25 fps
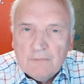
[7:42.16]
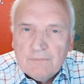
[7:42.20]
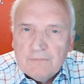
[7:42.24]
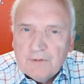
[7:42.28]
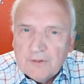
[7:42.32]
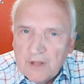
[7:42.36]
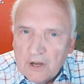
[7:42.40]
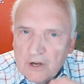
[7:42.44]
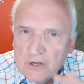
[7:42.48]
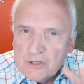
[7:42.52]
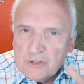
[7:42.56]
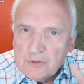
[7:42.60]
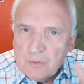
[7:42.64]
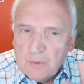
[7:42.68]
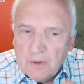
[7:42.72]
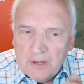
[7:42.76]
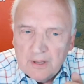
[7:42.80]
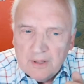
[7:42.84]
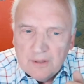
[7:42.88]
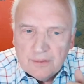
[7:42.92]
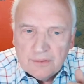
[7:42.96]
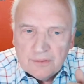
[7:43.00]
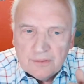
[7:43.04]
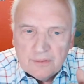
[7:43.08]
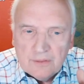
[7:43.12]
But for those
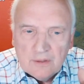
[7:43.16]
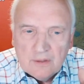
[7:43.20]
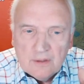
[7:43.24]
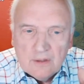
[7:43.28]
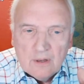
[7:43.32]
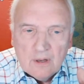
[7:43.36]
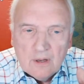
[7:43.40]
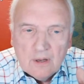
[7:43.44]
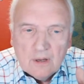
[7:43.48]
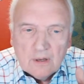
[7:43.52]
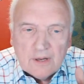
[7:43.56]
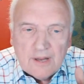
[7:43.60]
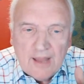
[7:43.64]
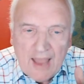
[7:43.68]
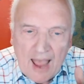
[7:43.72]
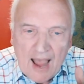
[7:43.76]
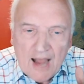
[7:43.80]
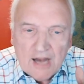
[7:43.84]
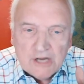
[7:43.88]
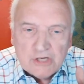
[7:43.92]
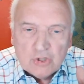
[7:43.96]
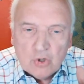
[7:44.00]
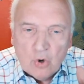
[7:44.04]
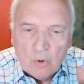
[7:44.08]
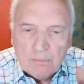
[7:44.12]
with
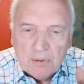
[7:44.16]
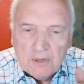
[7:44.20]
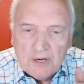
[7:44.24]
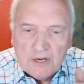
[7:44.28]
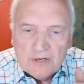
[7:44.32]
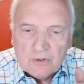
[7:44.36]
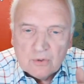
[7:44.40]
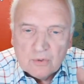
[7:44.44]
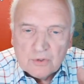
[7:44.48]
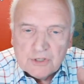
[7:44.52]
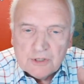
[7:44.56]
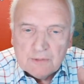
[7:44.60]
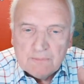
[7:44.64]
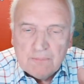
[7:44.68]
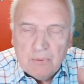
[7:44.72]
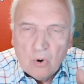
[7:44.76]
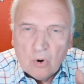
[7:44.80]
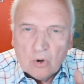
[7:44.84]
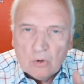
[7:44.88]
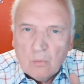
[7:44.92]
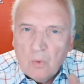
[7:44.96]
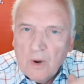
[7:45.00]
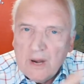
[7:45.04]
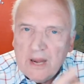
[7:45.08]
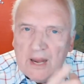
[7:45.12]
cash or political
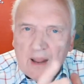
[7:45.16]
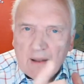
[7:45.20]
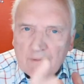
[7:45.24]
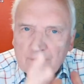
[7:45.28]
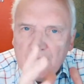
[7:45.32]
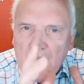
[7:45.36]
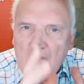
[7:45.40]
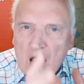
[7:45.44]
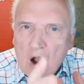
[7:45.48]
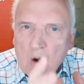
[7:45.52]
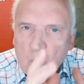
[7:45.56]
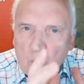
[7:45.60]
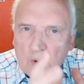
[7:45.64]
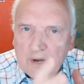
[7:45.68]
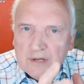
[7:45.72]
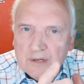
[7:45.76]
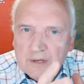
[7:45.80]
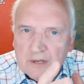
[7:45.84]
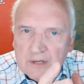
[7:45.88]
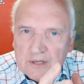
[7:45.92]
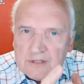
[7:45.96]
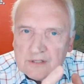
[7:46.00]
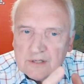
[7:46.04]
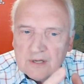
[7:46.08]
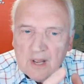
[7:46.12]
support, we have now
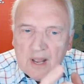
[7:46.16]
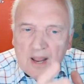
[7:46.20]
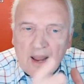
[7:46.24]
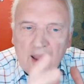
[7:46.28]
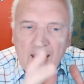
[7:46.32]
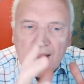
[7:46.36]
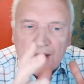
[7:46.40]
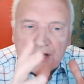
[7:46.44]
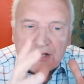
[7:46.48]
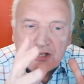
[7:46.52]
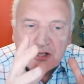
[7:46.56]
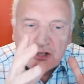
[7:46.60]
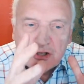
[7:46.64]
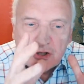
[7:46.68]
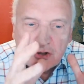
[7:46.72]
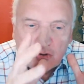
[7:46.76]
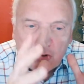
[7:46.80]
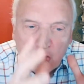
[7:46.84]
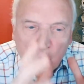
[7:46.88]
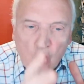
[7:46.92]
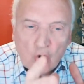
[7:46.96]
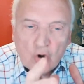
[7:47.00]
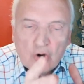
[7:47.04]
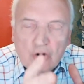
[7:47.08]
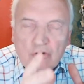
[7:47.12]
witnessed
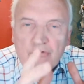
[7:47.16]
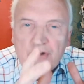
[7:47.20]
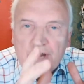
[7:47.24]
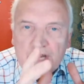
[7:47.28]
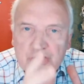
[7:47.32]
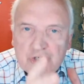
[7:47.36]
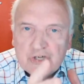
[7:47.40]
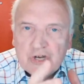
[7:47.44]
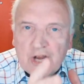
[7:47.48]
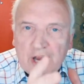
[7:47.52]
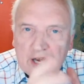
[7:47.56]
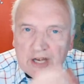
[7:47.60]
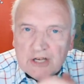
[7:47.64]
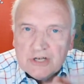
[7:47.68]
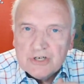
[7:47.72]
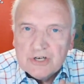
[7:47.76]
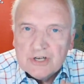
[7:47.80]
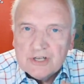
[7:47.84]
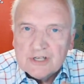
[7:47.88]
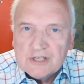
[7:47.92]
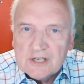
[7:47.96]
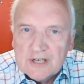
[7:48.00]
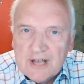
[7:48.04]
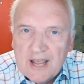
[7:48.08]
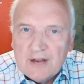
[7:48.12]
extraordinary
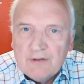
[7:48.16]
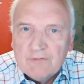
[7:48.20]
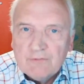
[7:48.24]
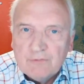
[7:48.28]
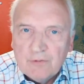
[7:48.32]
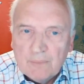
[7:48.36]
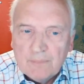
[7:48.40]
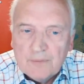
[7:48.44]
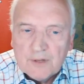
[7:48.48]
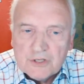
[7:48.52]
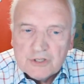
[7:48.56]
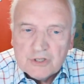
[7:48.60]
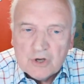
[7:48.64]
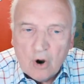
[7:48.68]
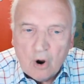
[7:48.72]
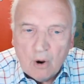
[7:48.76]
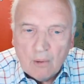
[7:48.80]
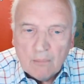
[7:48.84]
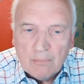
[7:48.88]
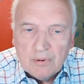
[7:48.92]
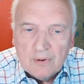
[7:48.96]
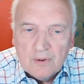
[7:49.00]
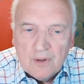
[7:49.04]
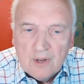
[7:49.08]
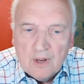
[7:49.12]
changes led from the
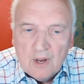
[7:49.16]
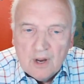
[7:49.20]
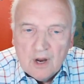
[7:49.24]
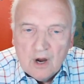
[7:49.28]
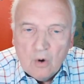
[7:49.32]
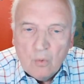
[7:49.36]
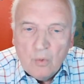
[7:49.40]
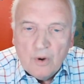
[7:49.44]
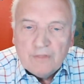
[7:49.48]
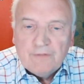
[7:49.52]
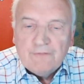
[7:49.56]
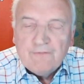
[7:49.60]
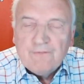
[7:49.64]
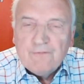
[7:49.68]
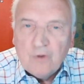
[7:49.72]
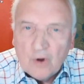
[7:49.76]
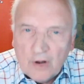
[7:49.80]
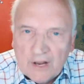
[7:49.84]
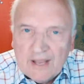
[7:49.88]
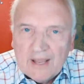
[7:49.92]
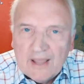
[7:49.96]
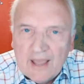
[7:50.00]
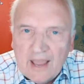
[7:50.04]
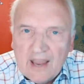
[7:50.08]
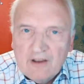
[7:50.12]
top, with
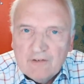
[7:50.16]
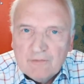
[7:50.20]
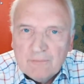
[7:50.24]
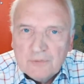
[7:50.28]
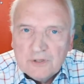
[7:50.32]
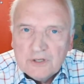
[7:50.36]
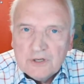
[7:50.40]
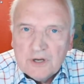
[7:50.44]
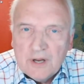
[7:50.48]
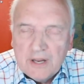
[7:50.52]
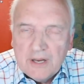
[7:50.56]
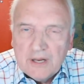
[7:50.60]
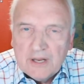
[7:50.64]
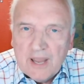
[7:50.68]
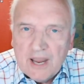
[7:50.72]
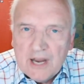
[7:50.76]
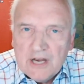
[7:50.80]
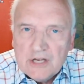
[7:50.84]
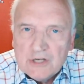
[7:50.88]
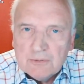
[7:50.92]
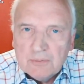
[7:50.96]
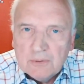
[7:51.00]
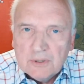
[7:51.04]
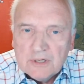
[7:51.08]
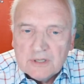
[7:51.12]
full
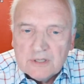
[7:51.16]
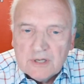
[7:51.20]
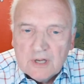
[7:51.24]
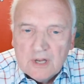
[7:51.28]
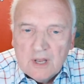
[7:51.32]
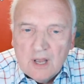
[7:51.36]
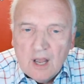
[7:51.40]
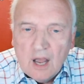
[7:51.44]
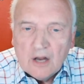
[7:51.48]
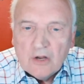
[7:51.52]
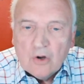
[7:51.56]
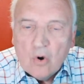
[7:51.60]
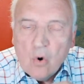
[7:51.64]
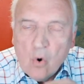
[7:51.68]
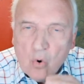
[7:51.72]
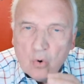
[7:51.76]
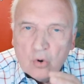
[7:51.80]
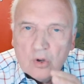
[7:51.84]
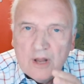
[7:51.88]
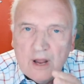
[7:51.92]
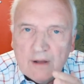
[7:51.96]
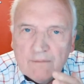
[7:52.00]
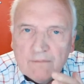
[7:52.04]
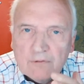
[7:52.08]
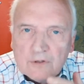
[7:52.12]
engagement at
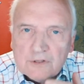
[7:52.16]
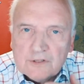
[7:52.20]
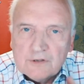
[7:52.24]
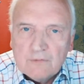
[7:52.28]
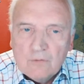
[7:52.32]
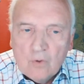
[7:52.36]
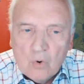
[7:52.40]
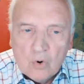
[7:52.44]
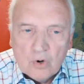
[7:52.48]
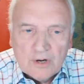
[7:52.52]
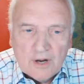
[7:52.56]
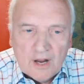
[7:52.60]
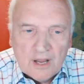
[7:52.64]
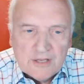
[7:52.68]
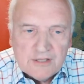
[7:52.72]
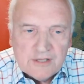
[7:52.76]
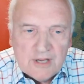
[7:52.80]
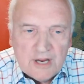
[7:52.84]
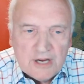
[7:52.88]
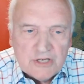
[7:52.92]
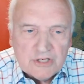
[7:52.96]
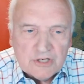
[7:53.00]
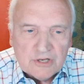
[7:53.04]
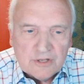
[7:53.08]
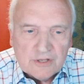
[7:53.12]
all levels of
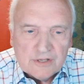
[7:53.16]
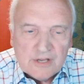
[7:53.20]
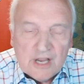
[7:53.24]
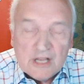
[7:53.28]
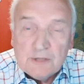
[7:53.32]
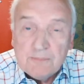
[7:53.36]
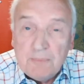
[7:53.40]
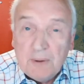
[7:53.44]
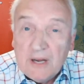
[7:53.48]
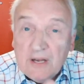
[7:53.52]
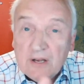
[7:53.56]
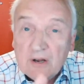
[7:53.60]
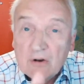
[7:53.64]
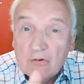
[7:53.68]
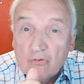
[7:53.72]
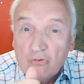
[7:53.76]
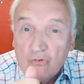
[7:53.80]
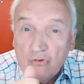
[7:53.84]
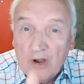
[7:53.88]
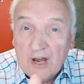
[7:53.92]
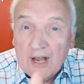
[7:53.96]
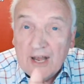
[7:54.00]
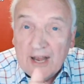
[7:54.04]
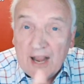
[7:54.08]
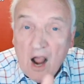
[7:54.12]
organizations. It's been
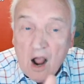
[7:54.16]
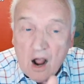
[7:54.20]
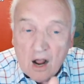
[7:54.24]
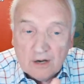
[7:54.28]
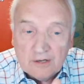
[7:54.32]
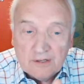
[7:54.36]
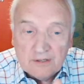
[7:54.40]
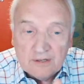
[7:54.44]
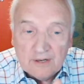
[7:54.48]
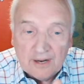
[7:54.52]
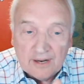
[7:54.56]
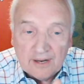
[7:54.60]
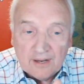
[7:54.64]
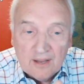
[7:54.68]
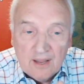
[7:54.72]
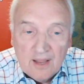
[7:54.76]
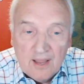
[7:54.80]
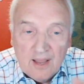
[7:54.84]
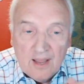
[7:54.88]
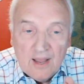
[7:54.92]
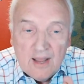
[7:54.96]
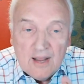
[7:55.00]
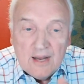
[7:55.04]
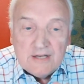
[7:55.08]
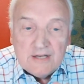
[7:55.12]
really heartening.
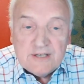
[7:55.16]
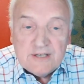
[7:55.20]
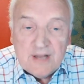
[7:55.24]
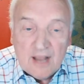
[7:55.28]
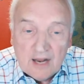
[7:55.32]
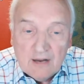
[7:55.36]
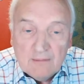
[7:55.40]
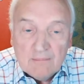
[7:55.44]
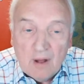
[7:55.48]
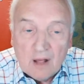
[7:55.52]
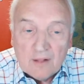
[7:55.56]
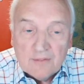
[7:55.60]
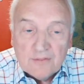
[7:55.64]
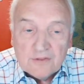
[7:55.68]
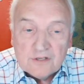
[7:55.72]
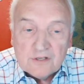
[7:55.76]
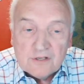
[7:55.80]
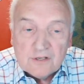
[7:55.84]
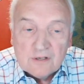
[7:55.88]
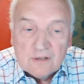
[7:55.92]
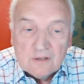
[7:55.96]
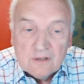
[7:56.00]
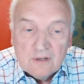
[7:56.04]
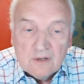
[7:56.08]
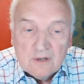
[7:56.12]
10
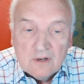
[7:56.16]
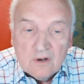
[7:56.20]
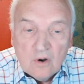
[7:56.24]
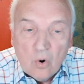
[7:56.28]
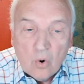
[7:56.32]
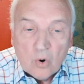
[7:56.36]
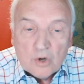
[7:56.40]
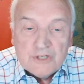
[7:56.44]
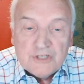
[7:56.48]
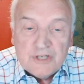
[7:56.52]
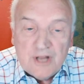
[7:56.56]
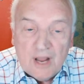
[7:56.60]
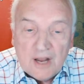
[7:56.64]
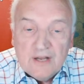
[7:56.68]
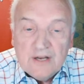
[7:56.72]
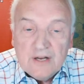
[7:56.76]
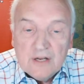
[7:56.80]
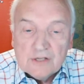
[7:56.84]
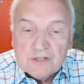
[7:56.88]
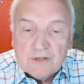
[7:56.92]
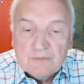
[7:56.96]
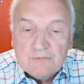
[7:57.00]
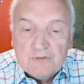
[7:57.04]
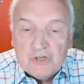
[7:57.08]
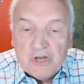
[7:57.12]
months or 10
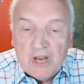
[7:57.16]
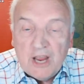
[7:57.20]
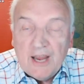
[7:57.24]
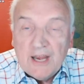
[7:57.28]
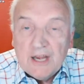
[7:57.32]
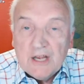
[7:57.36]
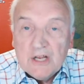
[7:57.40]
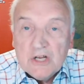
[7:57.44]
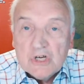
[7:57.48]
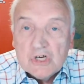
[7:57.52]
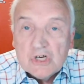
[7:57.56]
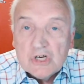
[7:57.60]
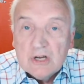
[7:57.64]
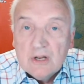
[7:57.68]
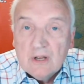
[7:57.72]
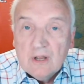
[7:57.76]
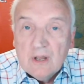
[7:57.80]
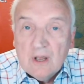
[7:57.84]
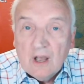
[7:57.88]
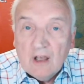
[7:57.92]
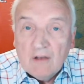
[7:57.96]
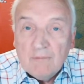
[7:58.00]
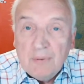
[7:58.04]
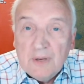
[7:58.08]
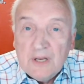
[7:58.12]
years of change
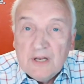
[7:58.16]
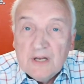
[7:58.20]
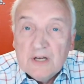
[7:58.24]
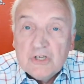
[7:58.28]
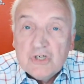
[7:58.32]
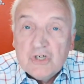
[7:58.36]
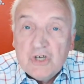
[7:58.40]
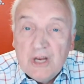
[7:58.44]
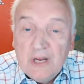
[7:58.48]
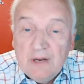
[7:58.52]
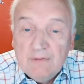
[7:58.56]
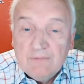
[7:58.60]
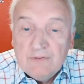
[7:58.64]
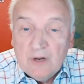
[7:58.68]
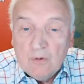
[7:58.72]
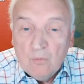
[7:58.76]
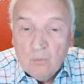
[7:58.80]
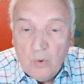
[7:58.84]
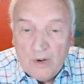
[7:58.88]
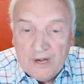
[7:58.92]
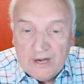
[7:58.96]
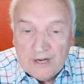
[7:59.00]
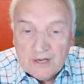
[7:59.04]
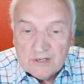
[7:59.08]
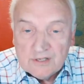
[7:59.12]
have been achieved
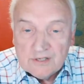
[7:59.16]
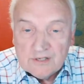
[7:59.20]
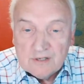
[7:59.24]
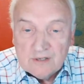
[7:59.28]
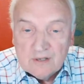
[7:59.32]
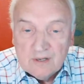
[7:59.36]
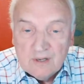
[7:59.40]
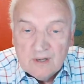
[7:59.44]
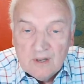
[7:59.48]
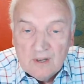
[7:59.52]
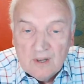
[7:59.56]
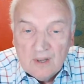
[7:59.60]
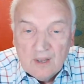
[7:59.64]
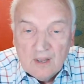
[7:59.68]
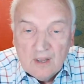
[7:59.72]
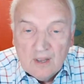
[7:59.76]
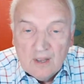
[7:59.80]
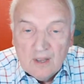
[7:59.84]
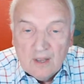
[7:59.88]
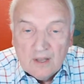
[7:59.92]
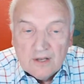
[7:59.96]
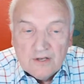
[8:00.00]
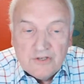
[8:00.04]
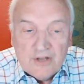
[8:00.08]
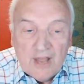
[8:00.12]
in weeks,
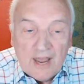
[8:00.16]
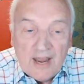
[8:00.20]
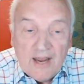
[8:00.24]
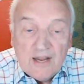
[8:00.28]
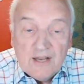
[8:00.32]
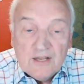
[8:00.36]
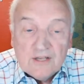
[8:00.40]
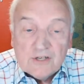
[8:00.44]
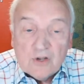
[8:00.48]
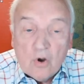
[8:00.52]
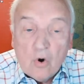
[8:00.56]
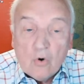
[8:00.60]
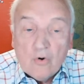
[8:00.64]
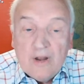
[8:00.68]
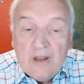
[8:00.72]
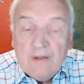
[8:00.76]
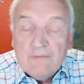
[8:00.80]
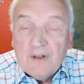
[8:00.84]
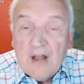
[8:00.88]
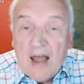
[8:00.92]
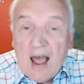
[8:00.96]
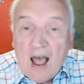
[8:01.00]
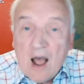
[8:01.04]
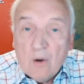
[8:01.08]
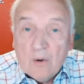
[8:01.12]
days, or
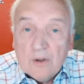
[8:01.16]
even